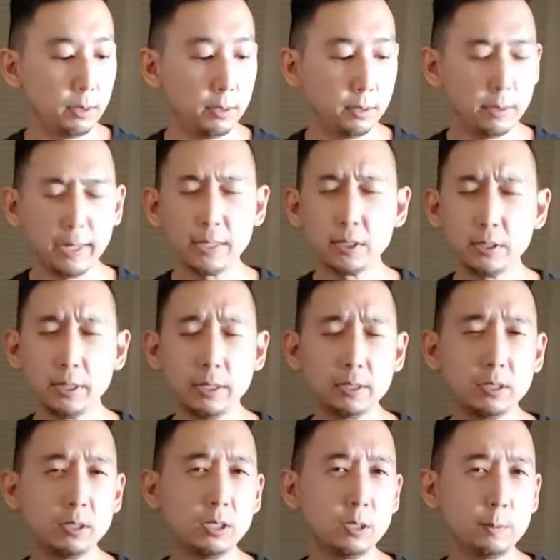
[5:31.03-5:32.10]
They're actually
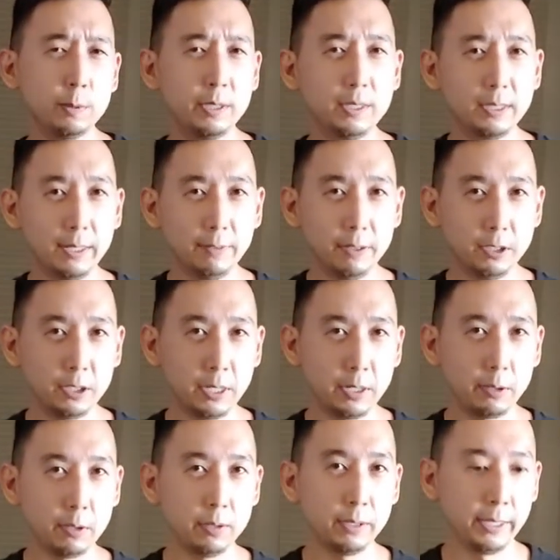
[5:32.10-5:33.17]
also just pretty safe in
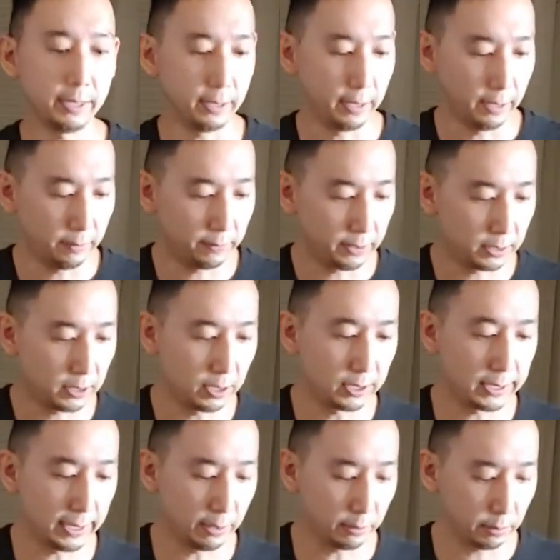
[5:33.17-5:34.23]
general. Like if it
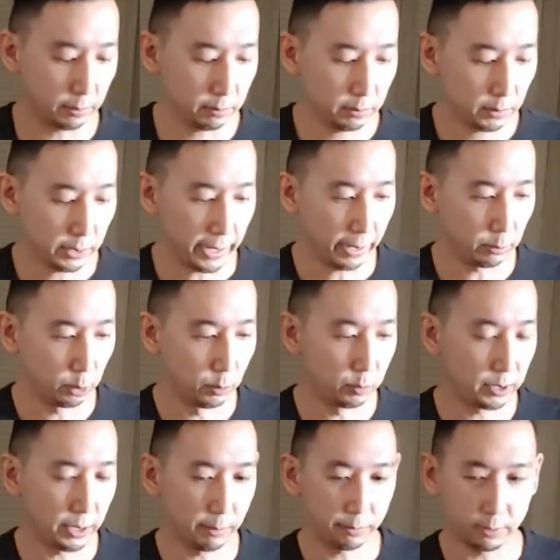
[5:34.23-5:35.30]
sits out at
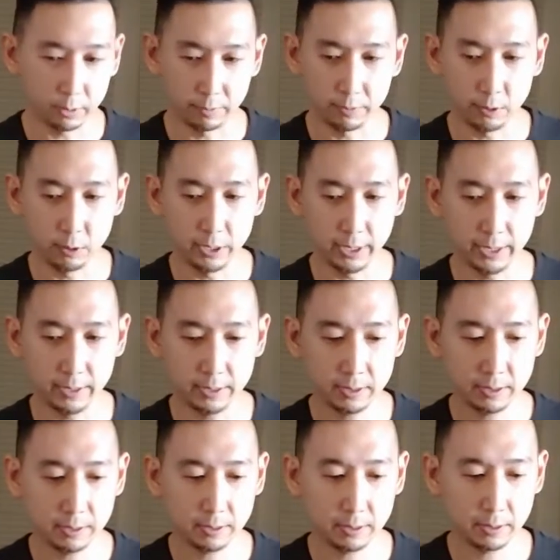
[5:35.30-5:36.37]
room temp for a few
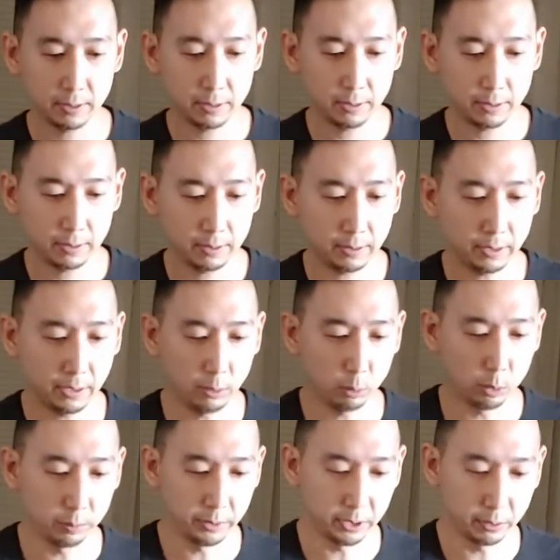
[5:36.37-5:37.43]
days, it
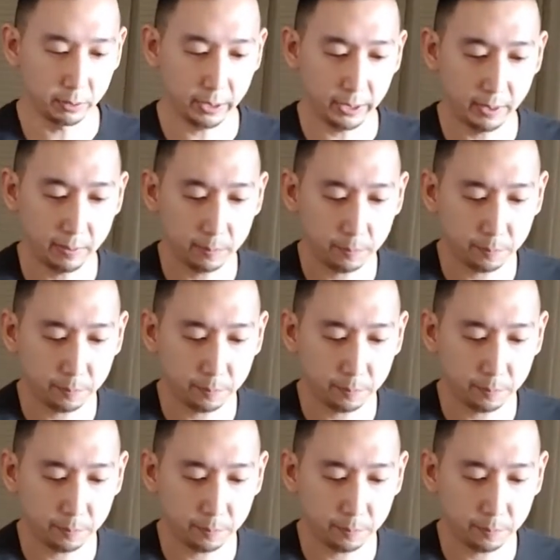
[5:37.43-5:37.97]
will be okay.